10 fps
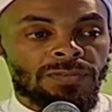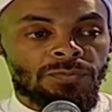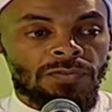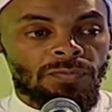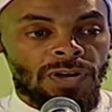the
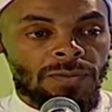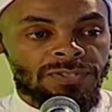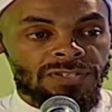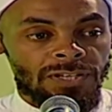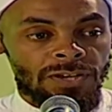Prophet Muhammad
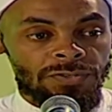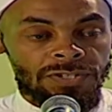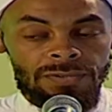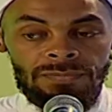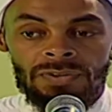sallallahu
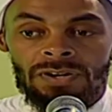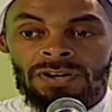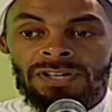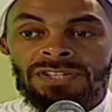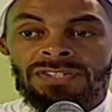alaihi wasallam,
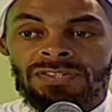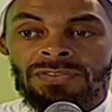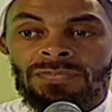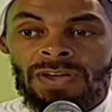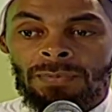on his
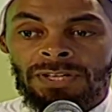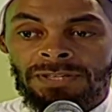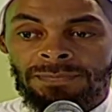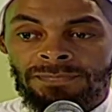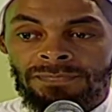family,